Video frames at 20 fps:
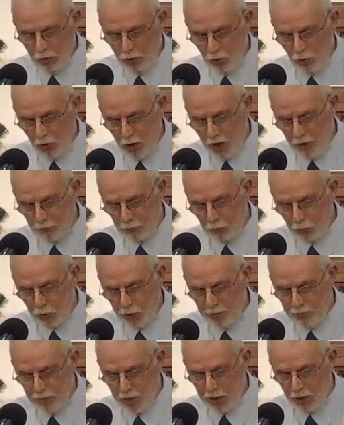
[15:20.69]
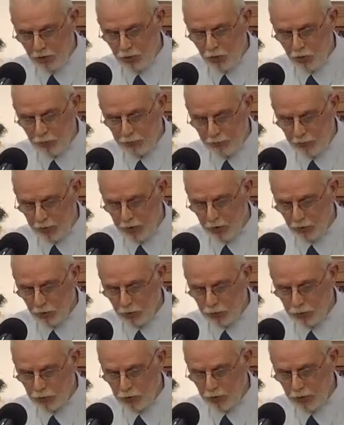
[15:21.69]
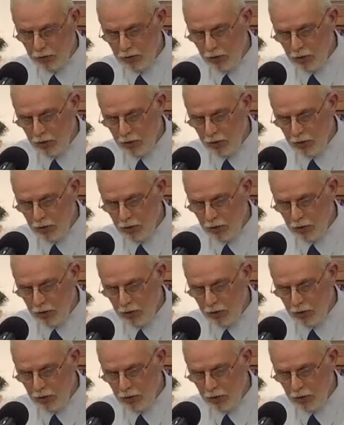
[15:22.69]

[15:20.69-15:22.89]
who have reaped down your fields,